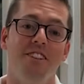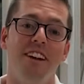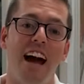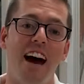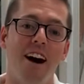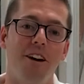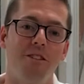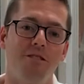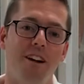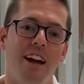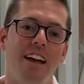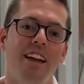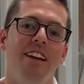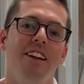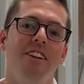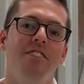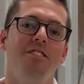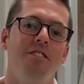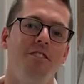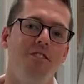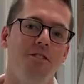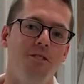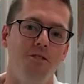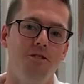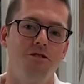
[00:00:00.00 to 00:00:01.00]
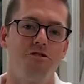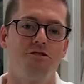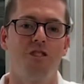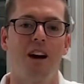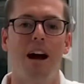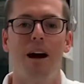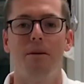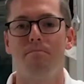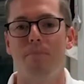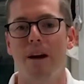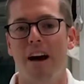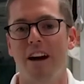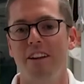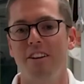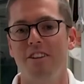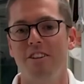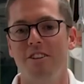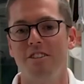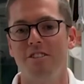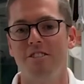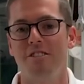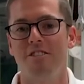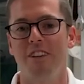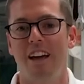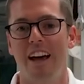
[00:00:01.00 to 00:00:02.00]
now ready to use
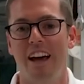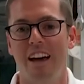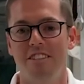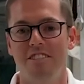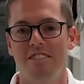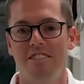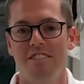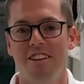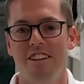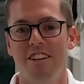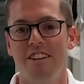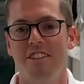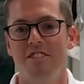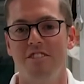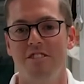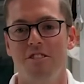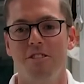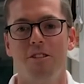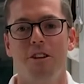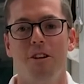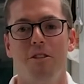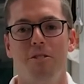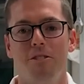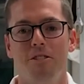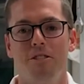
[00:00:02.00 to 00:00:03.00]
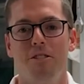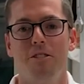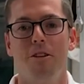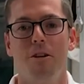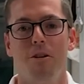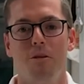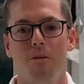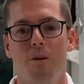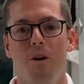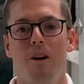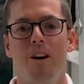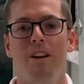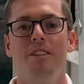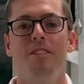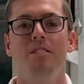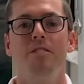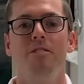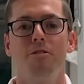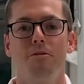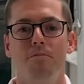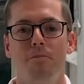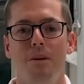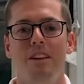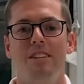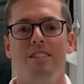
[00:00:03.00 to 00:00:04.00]
Strapbinder's
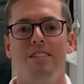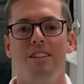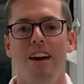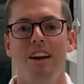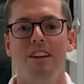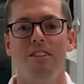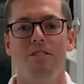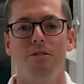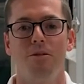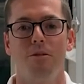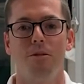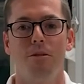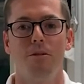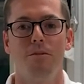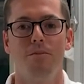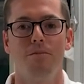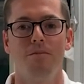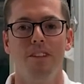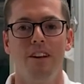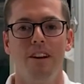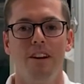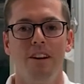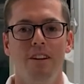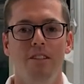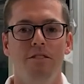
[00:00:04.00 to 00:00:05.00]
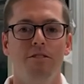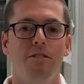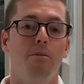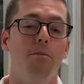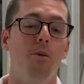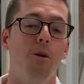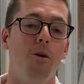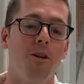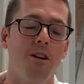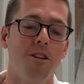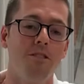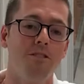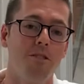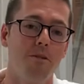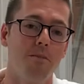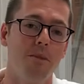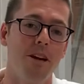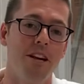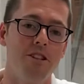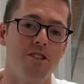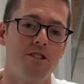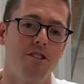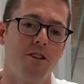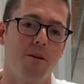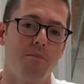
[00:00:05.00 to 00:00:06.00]
ST001 Spin Tight tool. For more
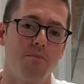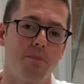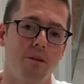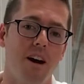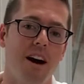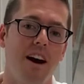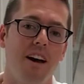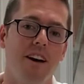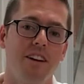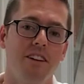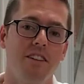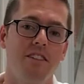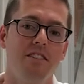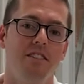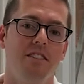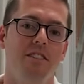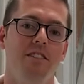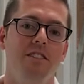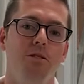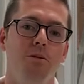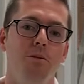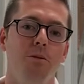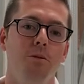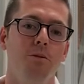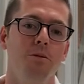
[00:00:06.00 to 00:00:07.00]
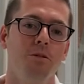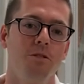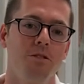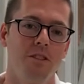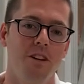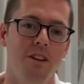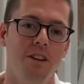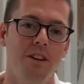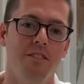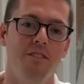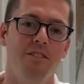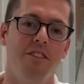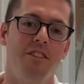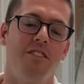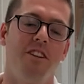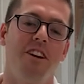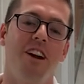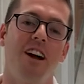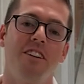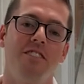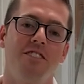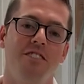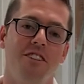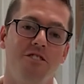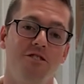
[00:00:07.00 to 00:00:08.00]
information on products and tools,
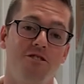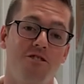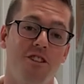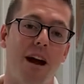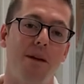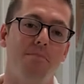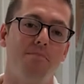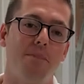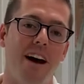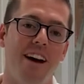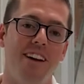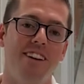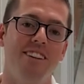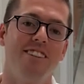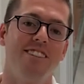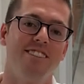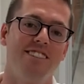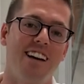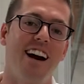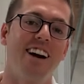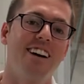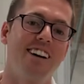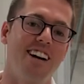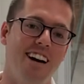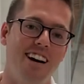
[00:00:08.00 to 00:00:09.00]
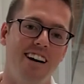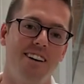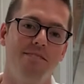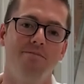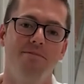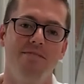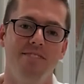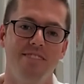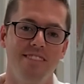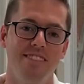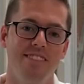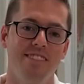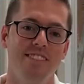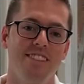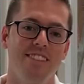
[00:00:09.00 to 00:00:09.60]
visit us at strapbinder.com.